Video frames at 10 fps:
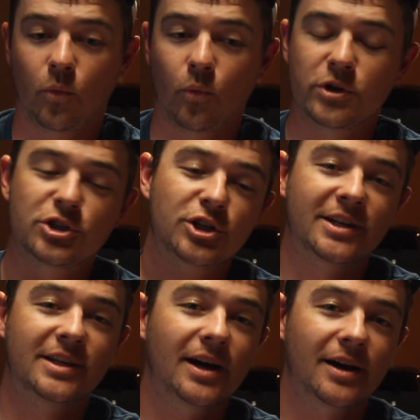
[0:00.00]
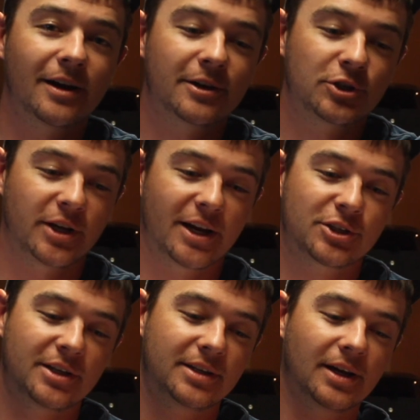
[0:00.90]
When she
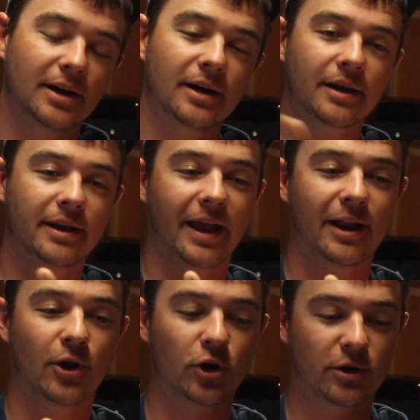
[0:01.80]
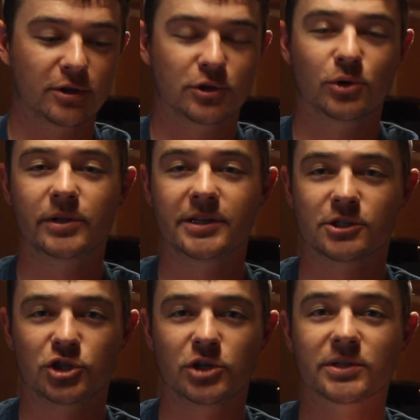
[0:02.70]
actually dug and hooked the tules,
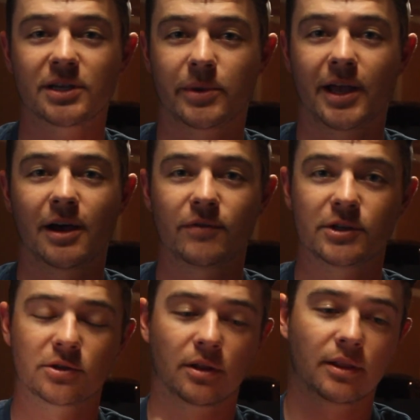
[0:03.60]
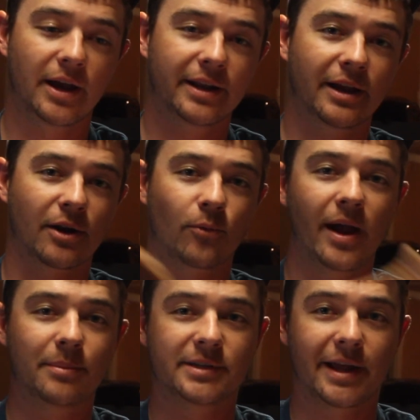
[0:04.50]
and she was coming out of it, so the line kind of
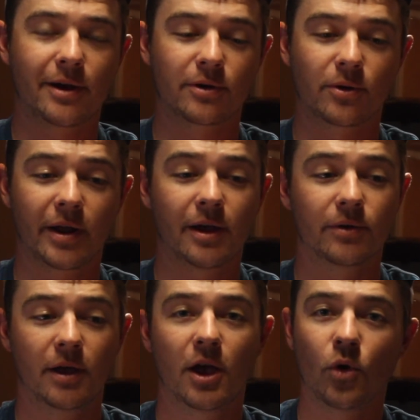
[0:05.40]
wrapped down and around.